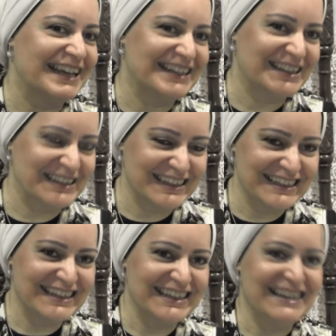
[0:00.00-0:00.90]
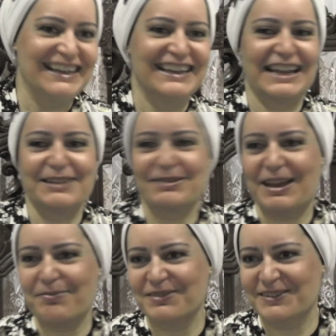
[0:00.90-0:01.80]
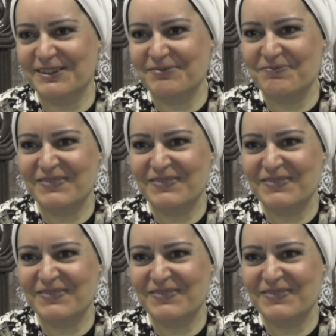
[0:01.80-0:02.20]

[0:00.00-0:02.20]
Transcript: anything. That's what happened to him.